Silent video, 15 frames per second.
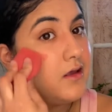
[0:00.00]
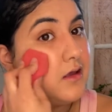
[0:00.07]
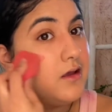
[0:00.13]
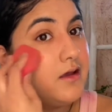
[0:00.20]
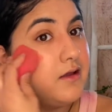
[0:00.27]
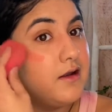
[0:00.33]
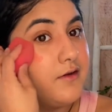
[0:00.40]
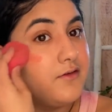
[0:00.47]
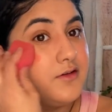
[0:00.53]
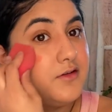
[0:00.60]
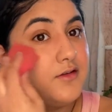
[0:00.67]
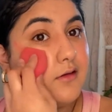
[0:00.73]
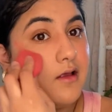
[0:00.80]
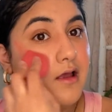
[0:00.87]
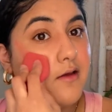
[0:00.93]
and I
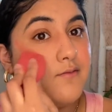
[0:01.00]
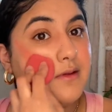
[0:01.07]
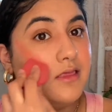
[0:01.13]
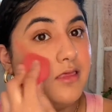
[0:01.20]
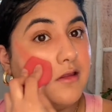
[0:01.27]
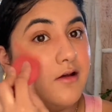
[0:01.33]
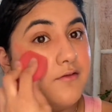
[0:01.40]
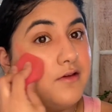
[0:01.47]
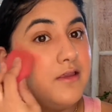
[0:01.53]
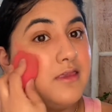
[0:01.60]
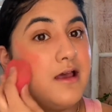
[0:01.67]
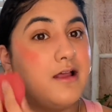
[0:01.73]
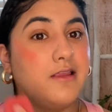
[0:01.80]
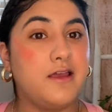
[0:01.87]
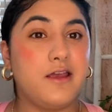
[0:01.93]
just have been loving
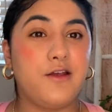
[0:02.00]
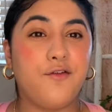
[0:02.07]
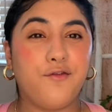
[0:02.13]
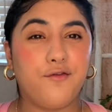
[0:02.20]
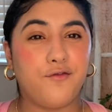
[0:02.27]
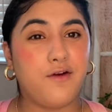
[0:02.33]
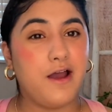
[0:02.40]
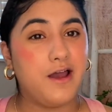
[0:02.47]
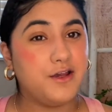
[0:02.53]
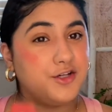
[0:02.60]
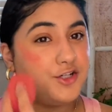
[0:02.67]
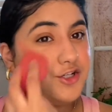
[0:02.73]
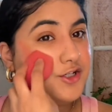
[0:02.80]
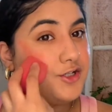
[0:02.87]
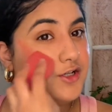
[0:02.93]
that like
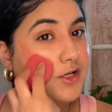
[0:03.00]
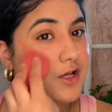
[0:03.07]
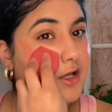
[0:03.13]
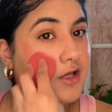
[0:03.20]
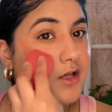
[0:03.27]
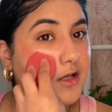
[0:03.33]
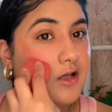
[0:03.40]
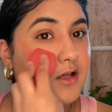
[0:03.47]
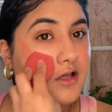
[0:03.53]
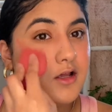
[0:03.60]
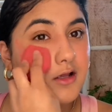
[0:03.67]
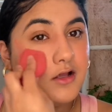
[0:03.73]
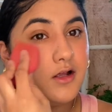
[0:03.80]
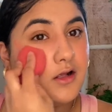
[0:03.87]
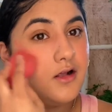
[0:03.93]
fresh
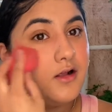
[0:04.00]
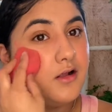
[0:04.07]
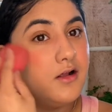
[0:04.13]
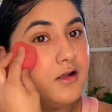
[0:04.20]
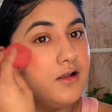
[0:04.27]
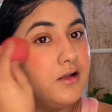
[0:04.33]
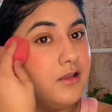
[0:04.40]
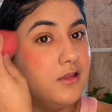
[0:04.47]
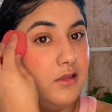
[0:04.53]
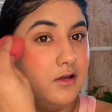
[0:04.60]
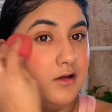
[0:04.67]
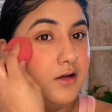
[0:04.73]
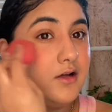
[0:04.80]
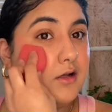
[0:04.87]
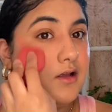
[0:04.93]

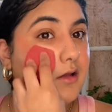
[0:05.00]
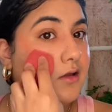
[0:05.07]
look.